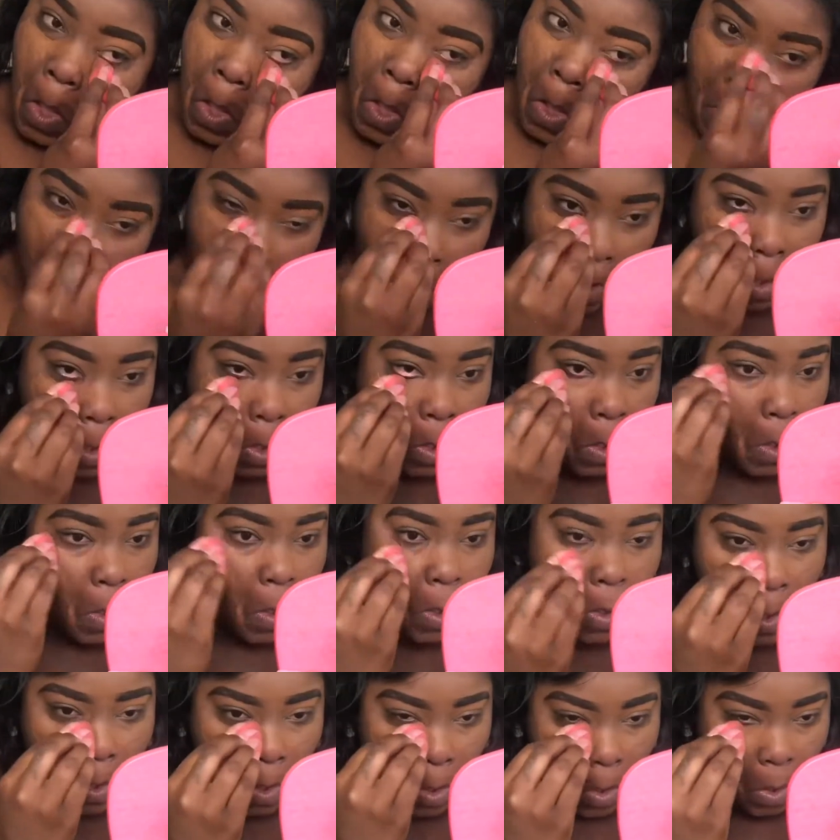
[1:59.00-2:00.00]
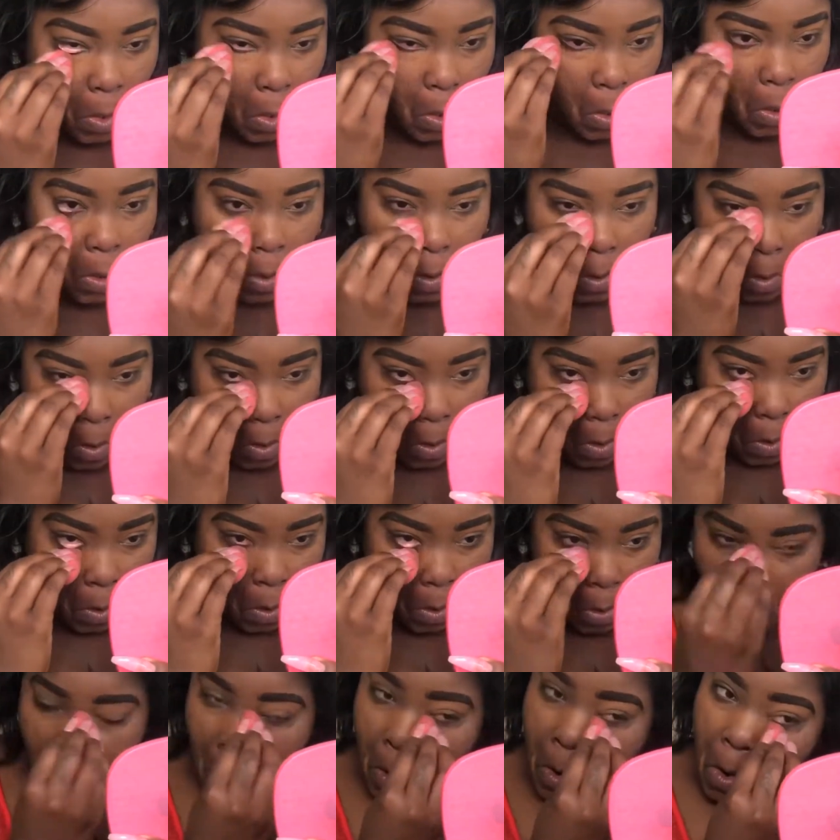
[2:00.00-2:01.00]
And we're going to blend that out. And like I
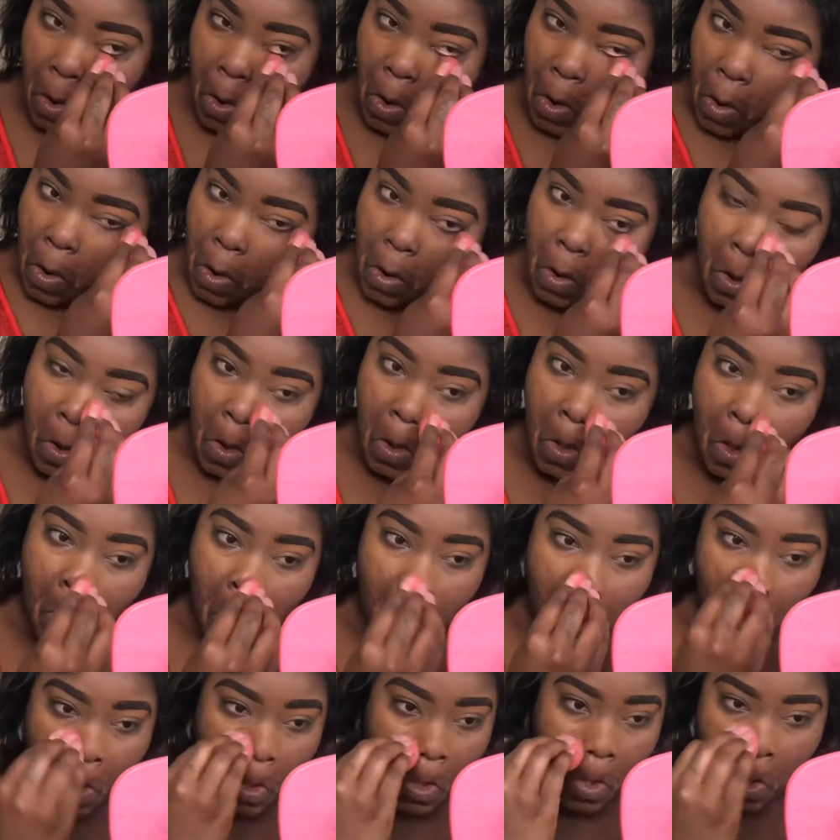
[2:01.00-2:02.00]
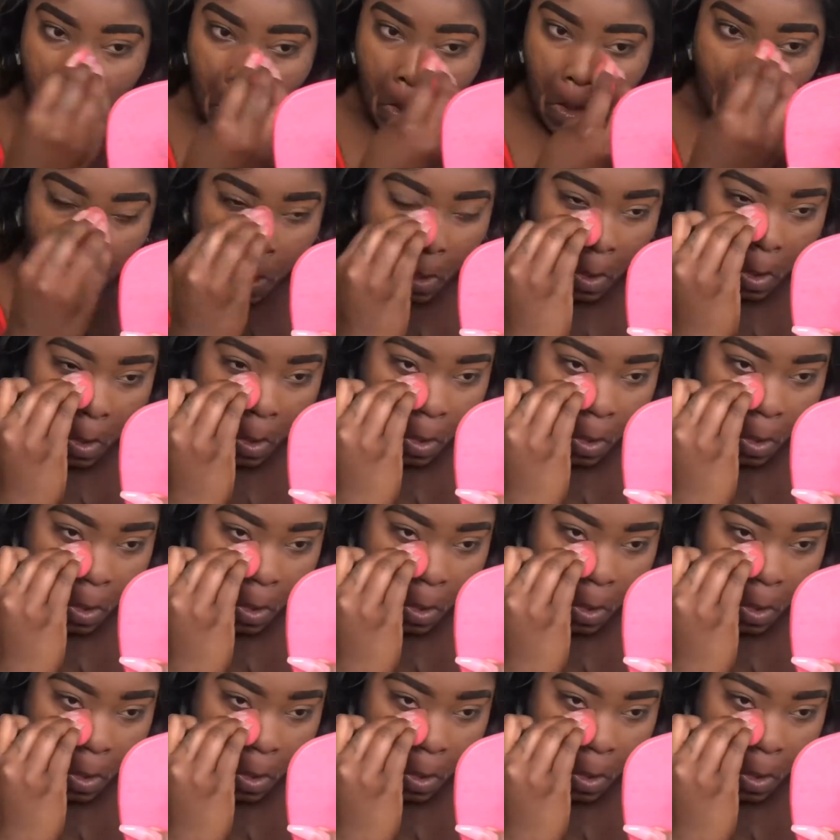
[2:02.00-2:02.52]
always say, yes, my beauty blender